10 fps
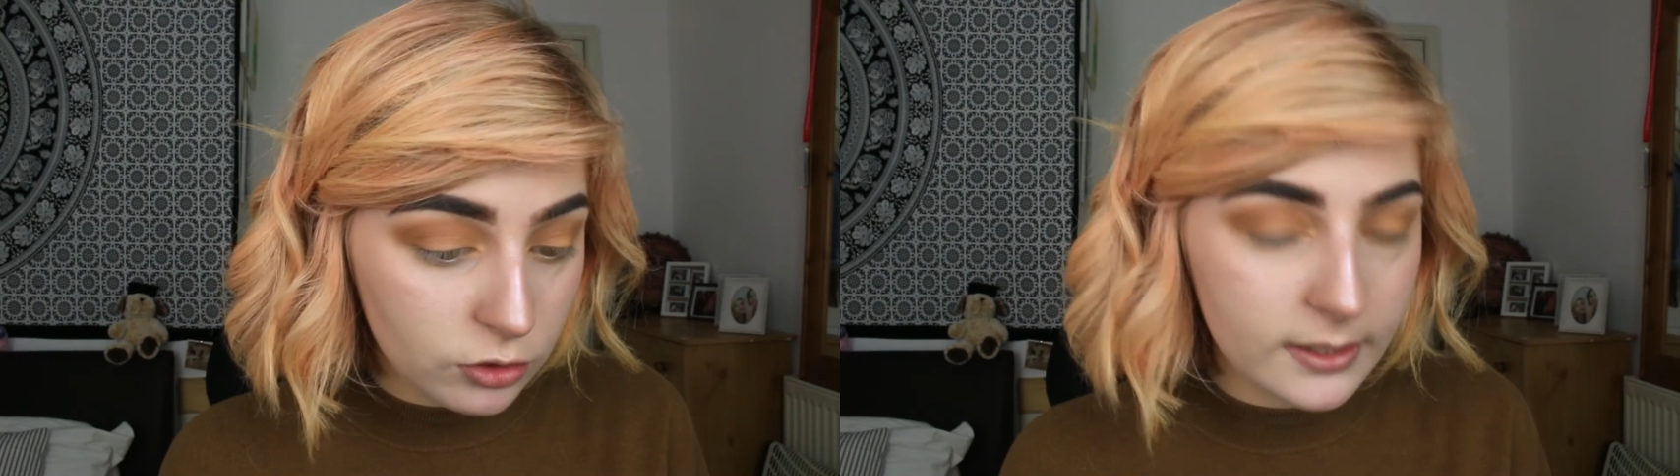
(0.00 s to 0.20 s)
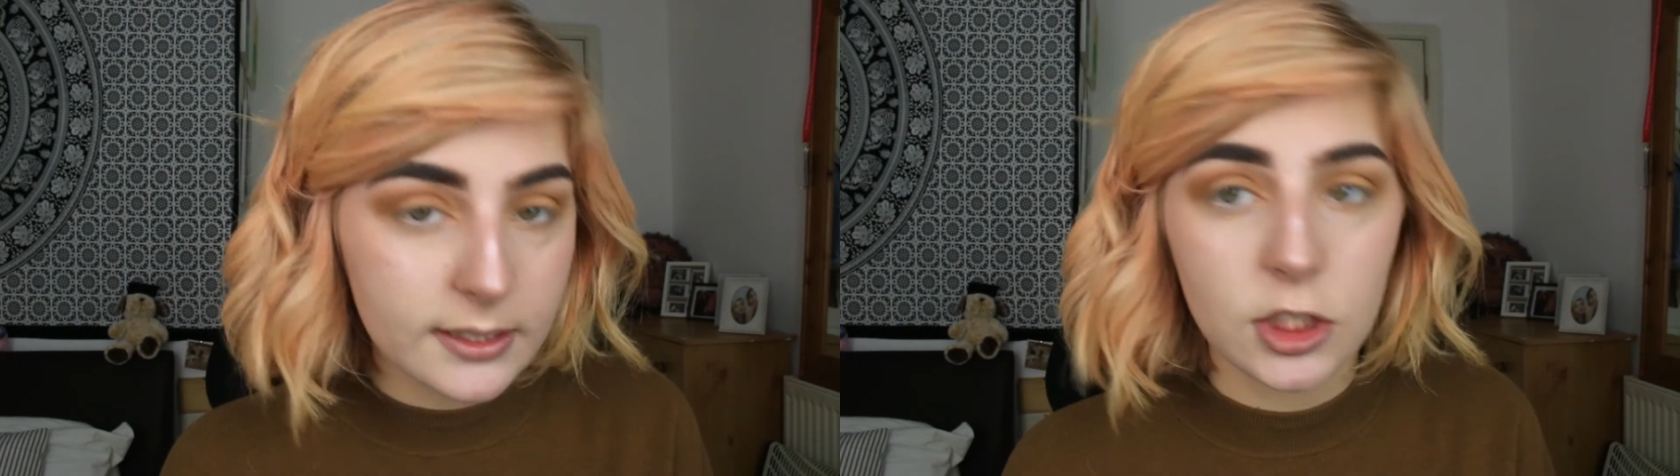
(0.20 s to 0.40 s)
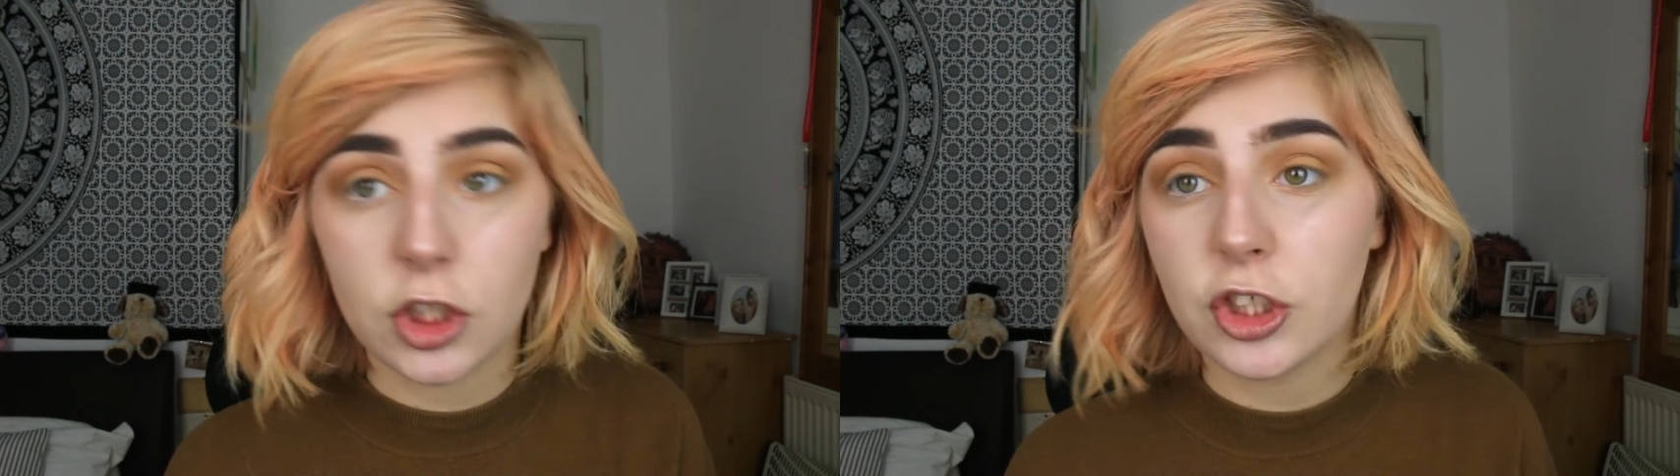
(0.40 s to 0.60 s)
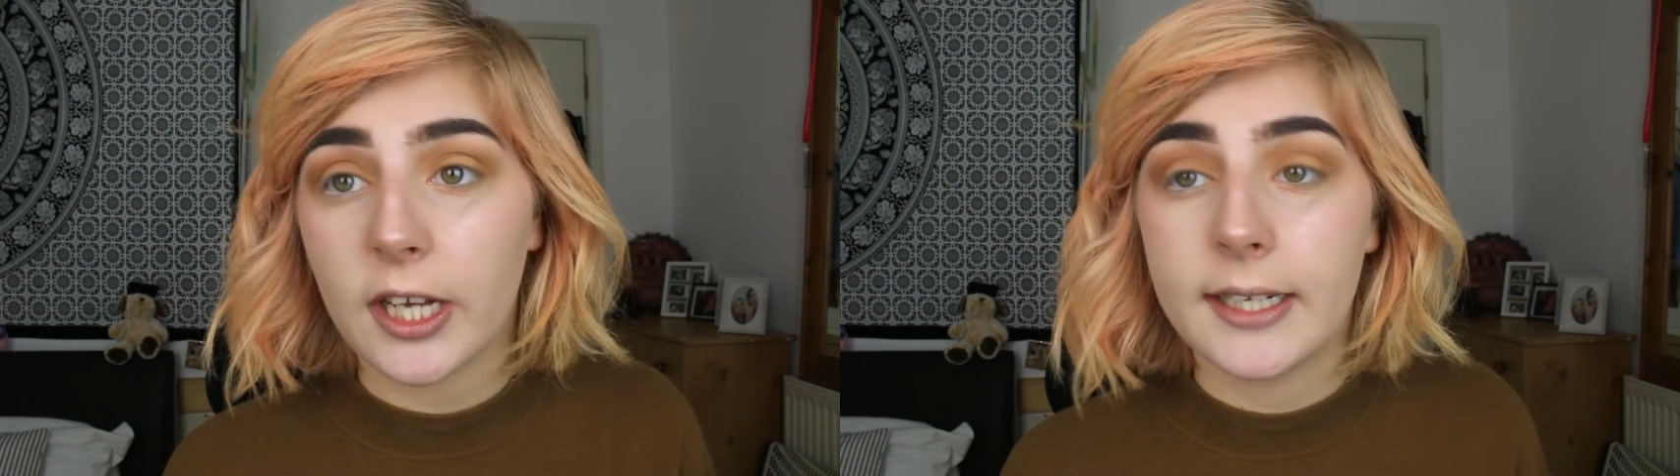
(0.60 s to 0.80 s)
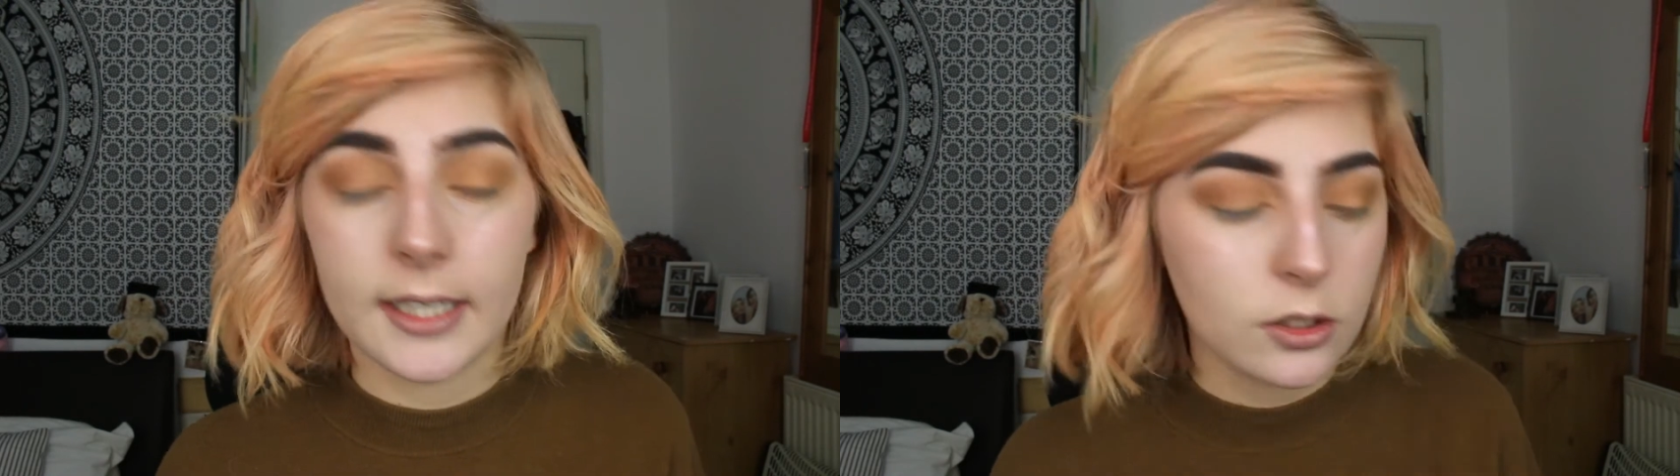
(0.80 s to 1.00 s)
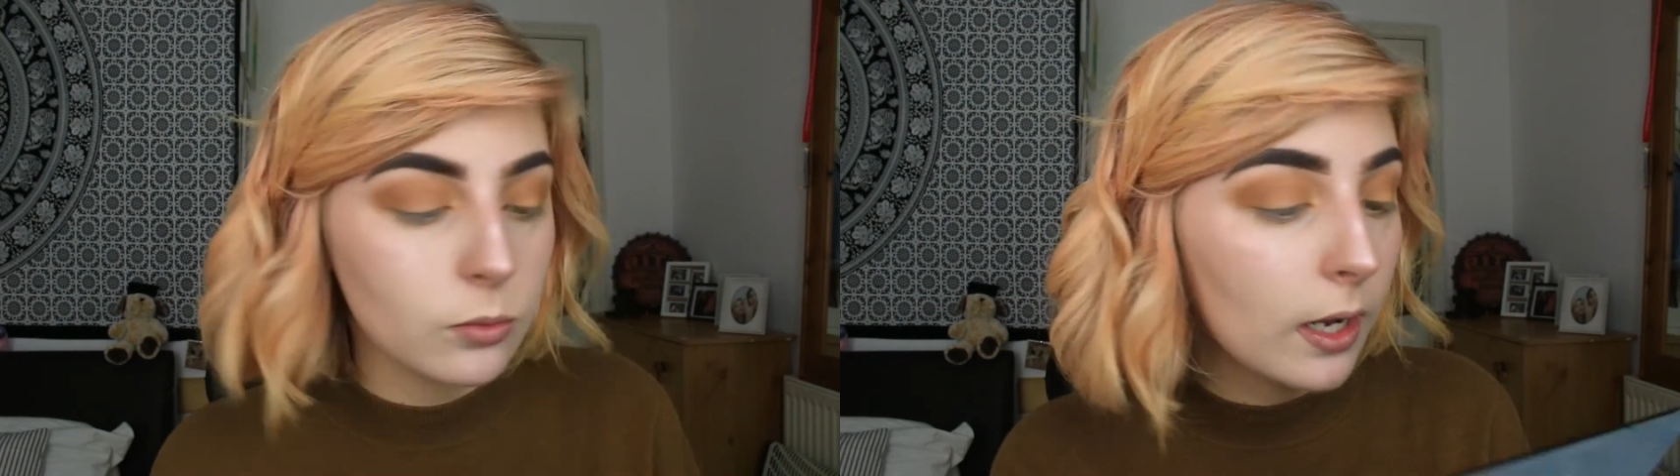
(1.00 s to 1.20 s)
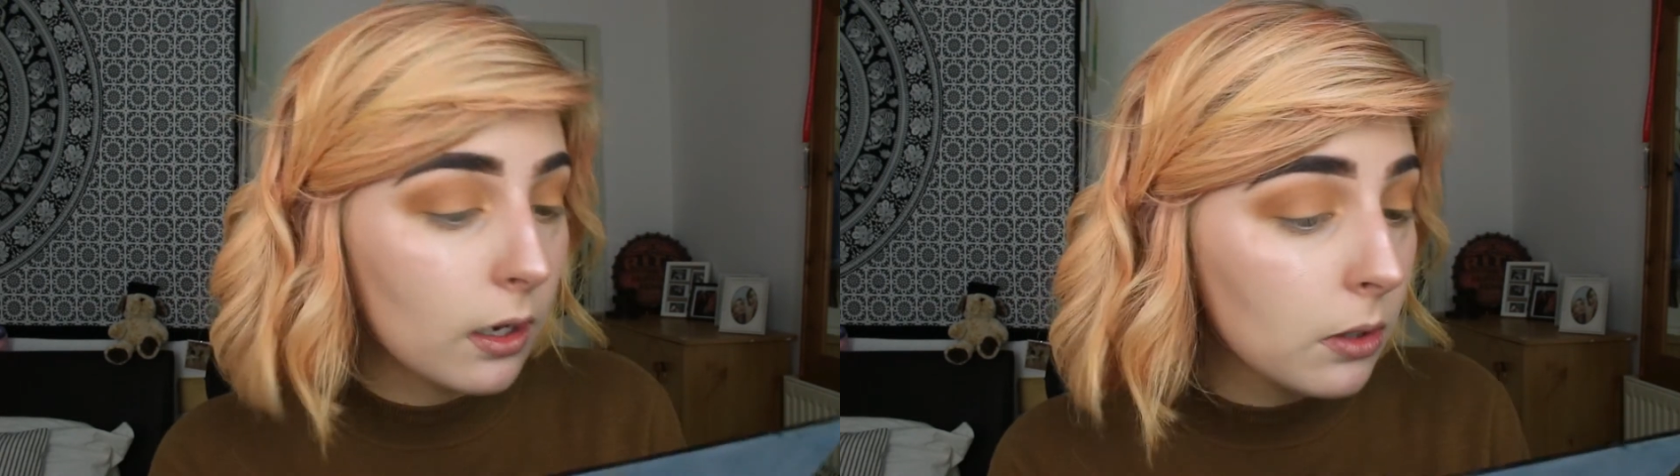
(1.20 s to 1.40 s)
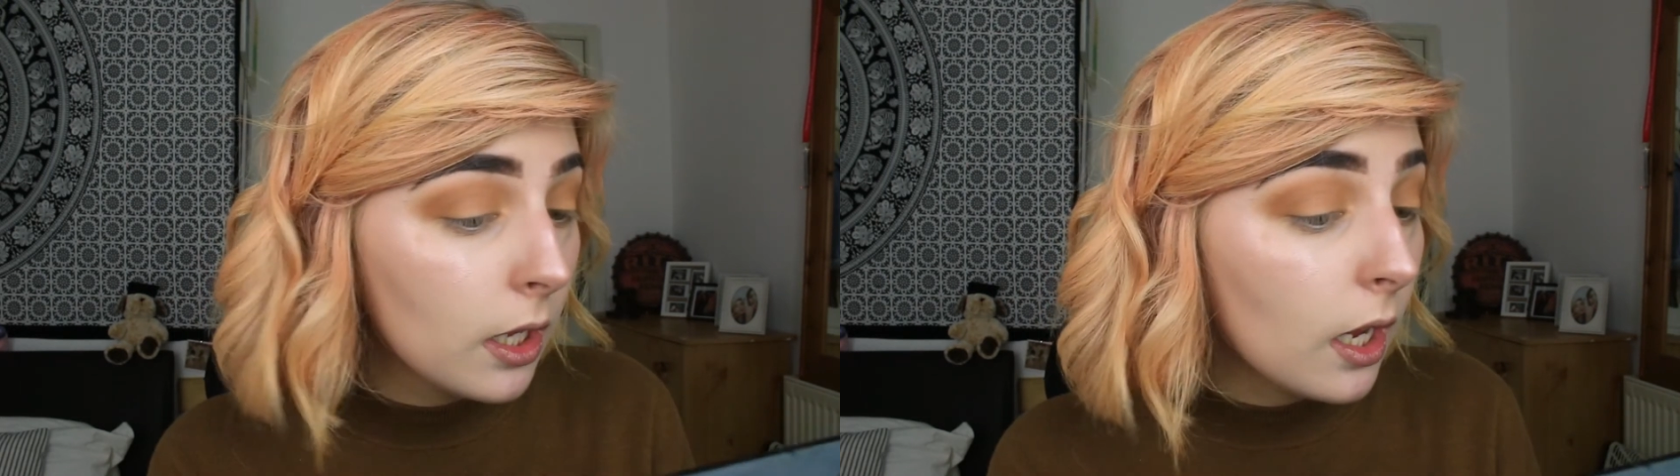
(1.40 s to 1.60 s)
transition shade as
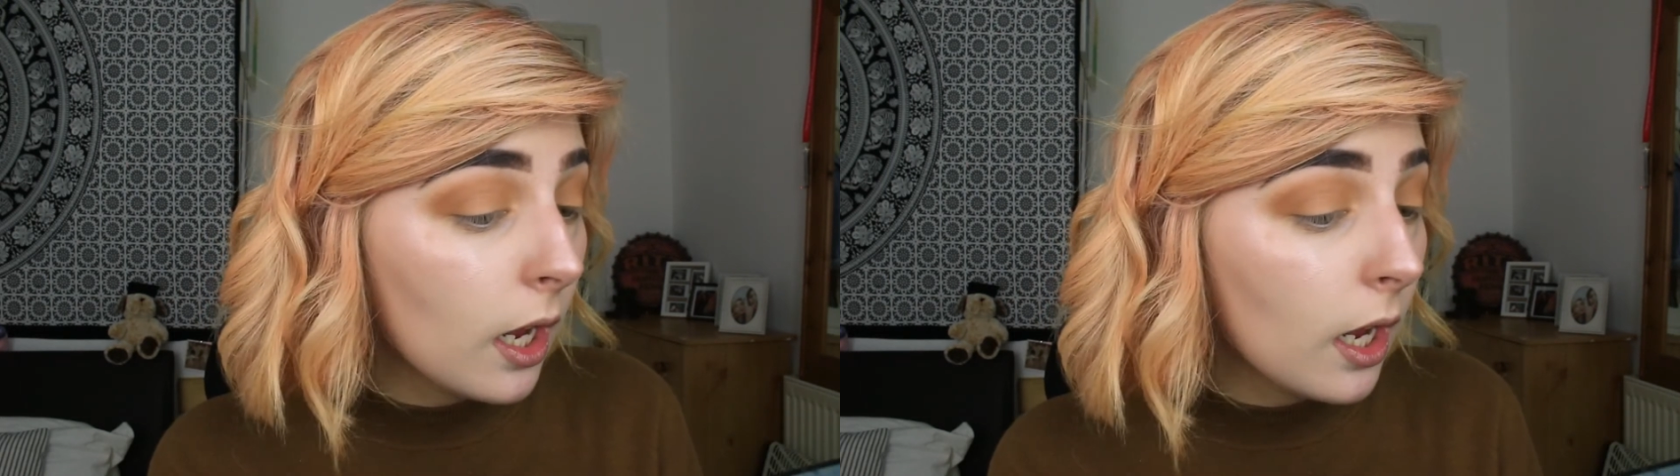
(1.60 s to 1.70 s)
well,